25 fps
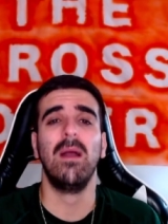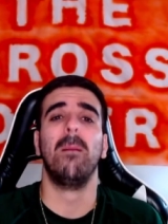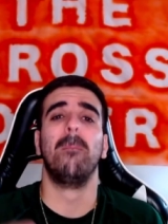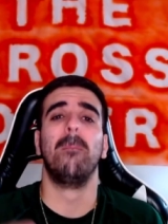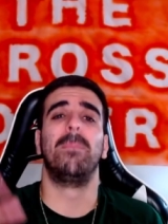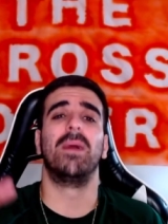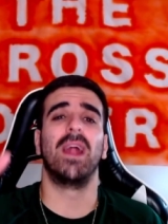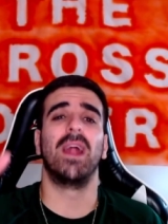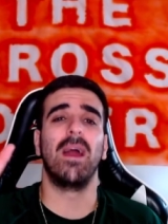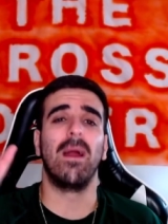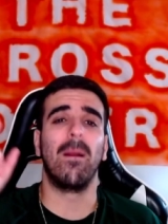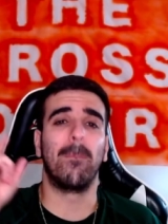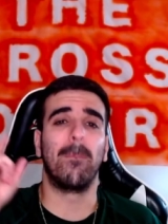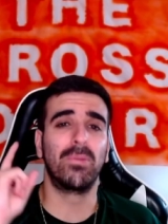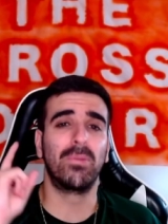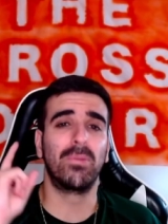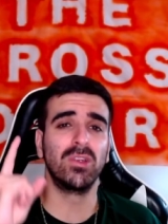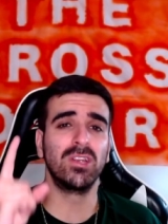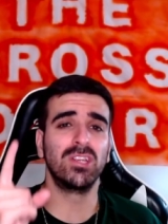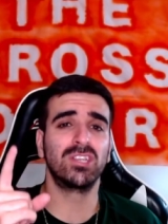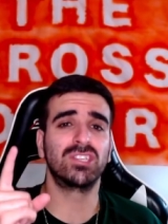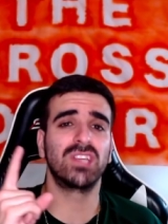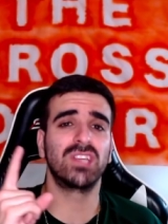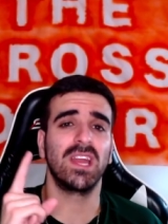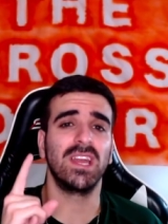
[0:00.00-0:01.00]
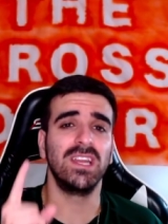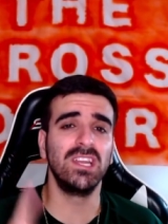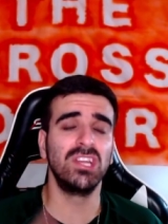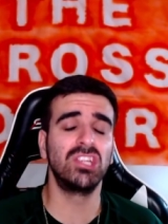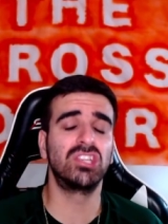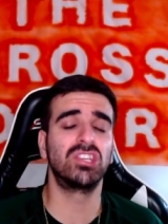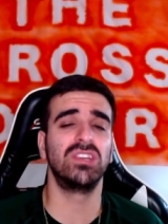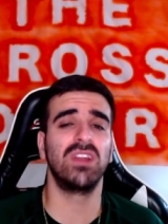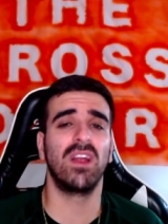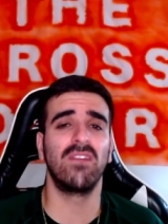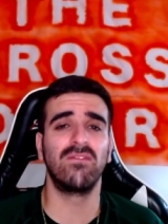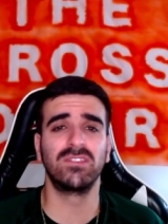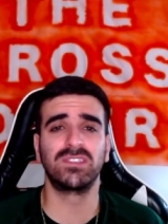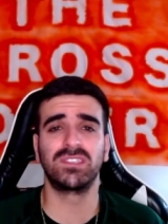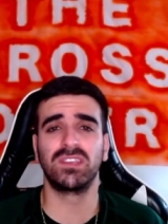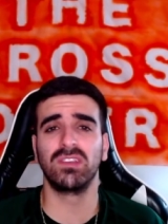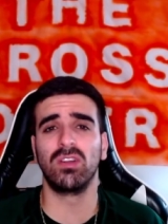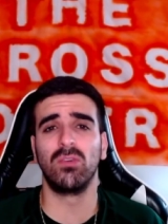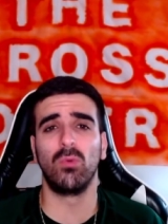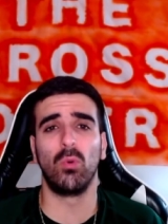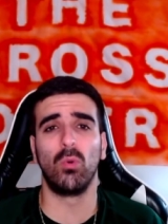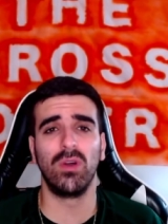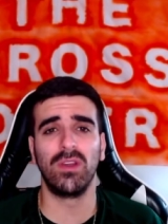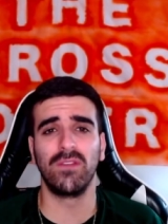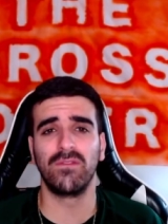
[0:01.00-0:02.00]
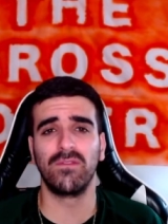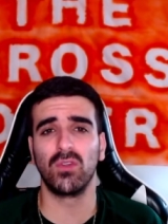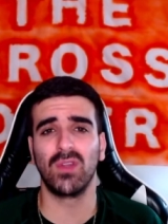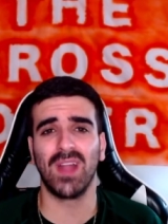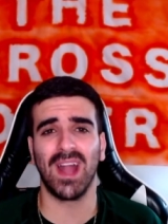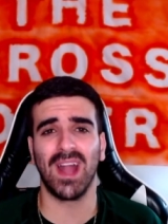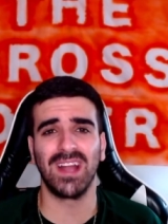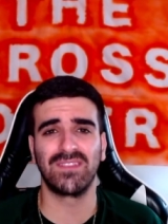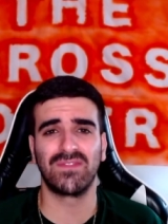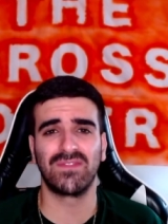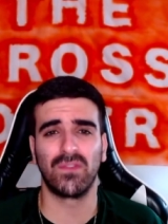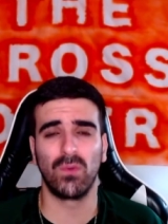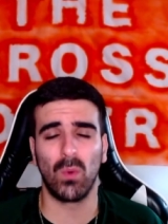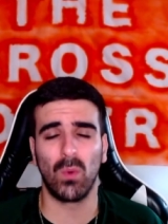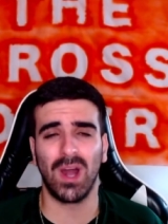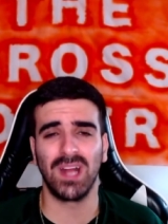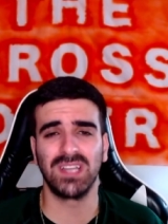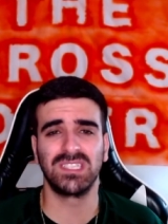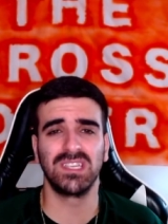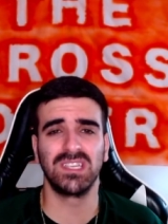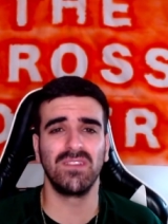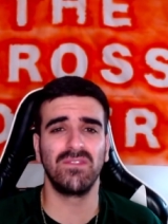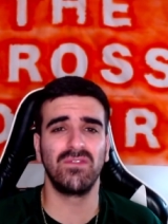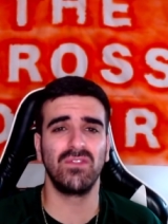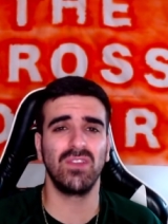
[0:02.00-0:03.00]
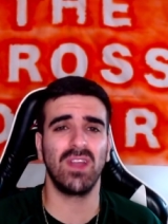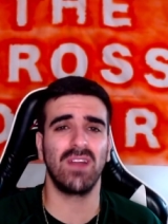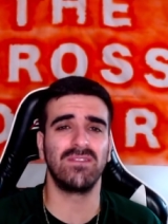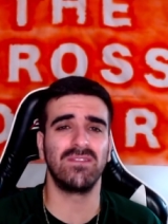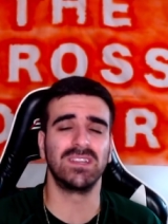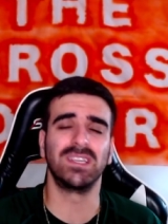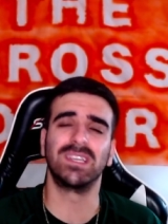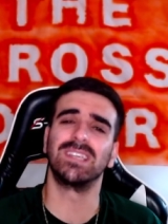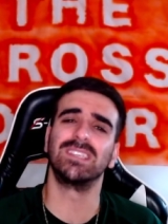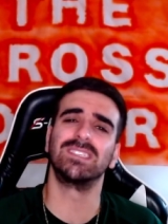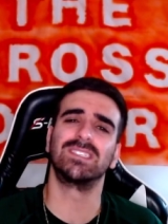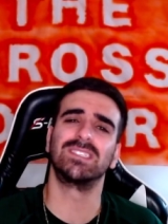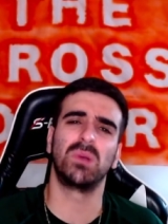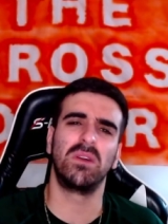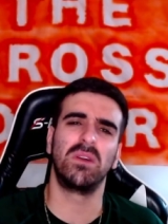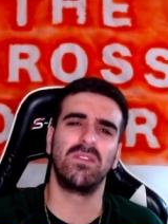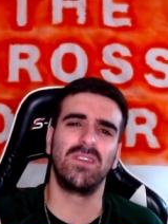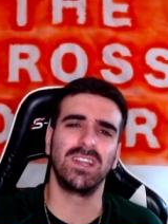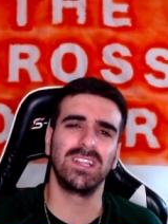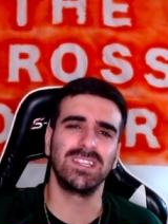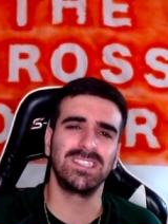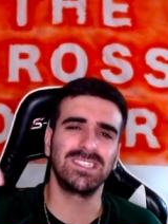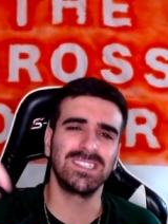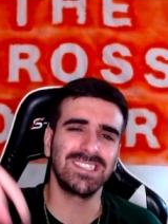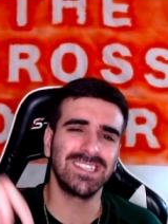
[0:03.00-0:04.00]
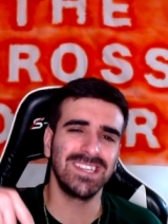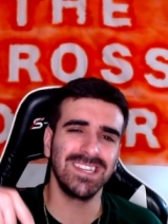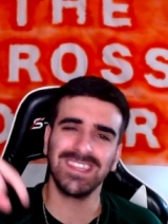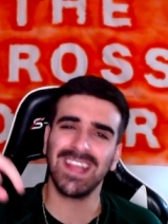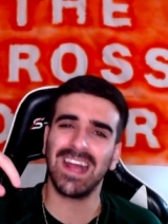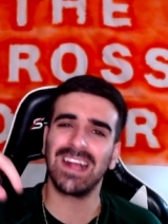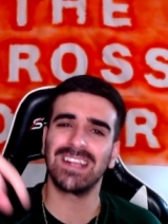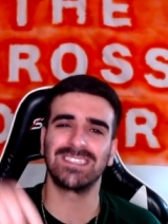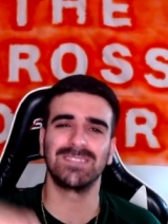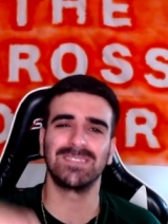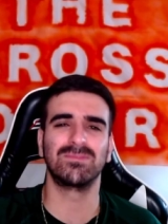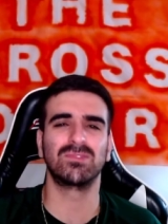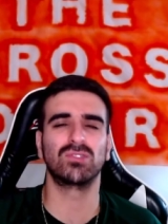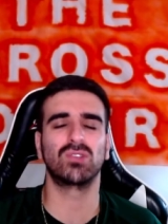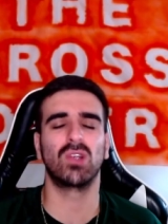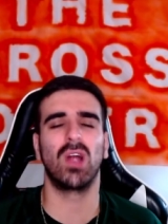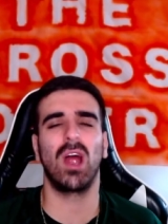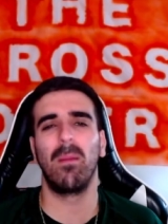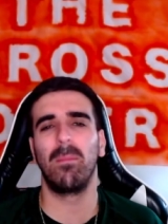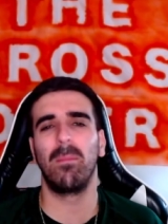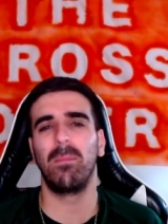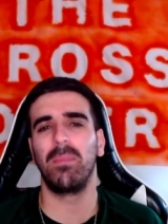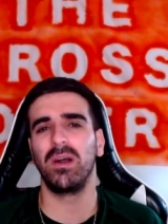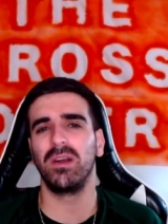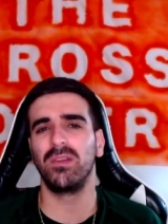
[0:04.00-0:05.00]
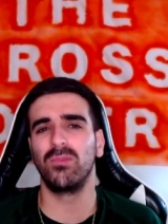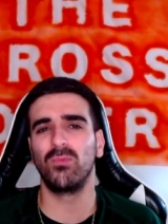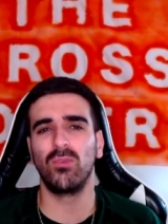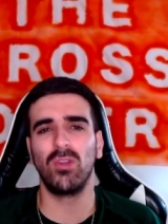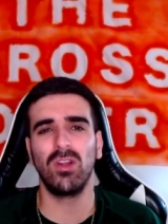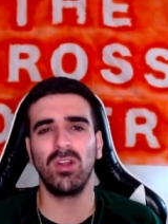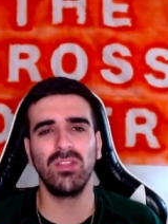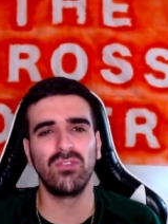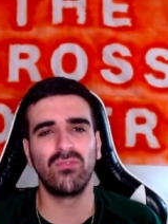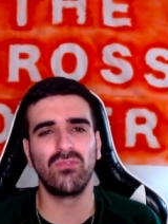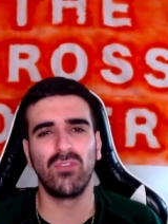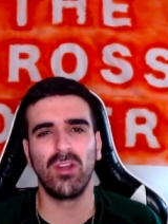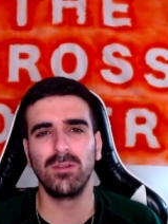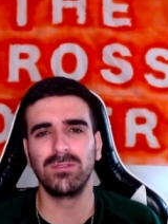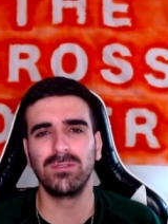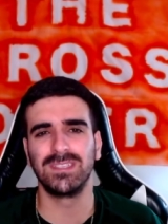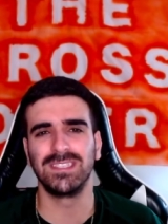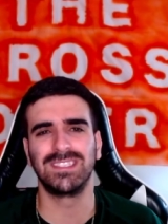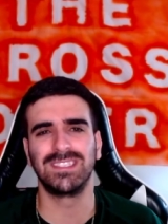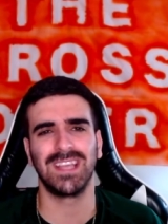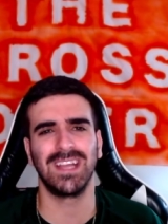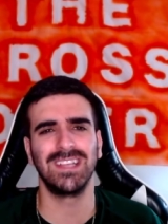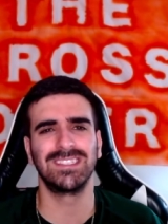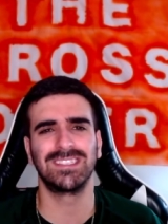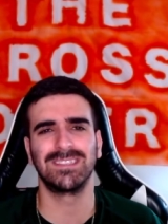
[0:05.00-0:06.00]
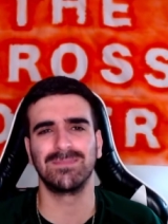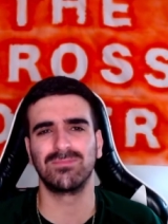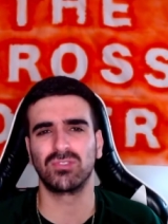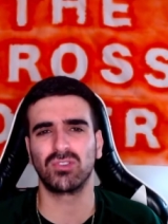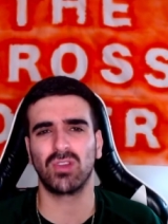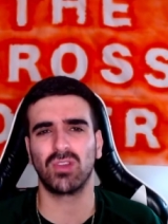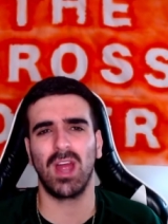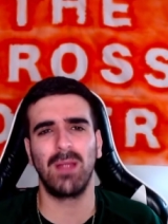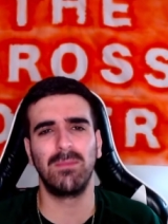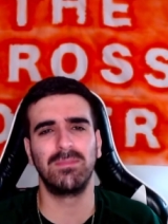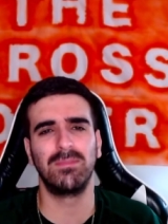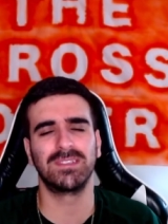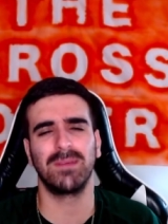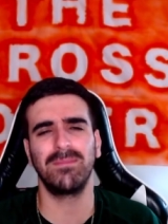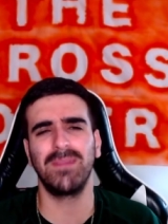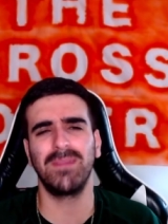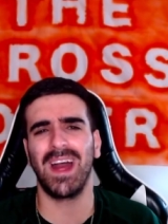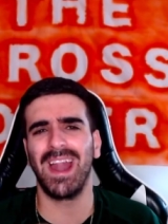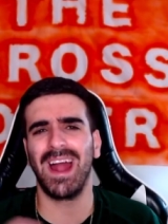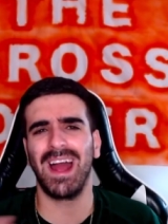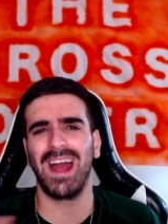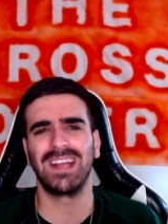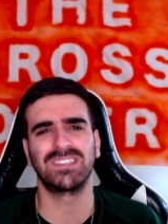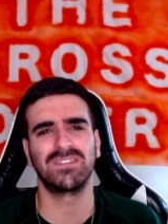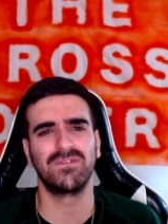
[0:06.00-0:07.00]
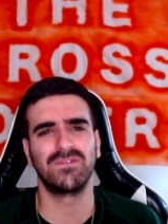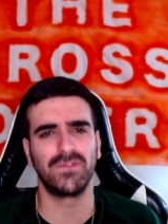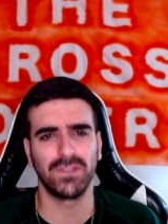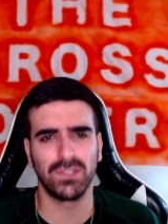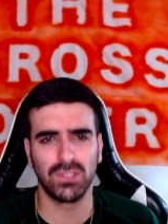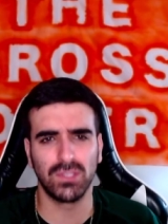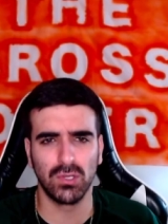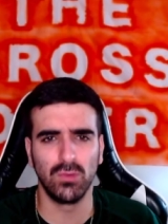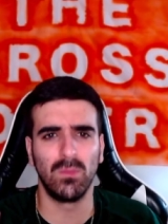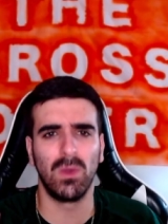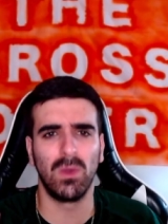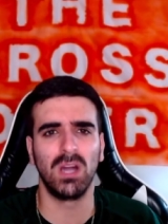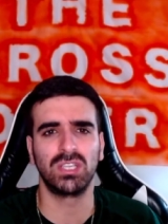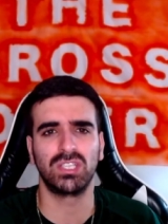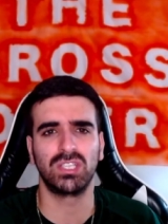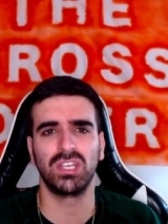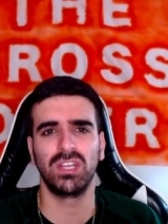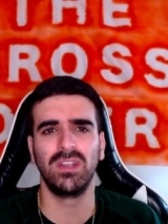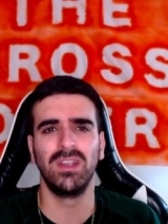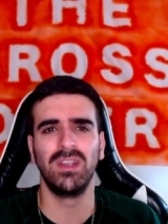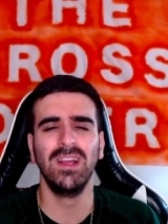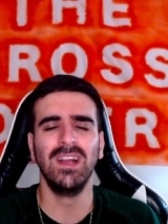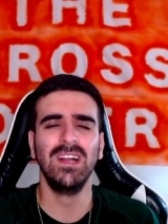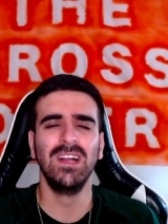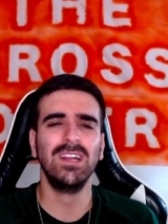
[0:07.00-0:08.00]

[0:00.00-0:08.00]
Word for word: But I appreciate each and every single one of you guys for watching. If you haven't done so already, just hit that subscribe button. We're on the road to 10 subscribers. I'm not asking for too much here.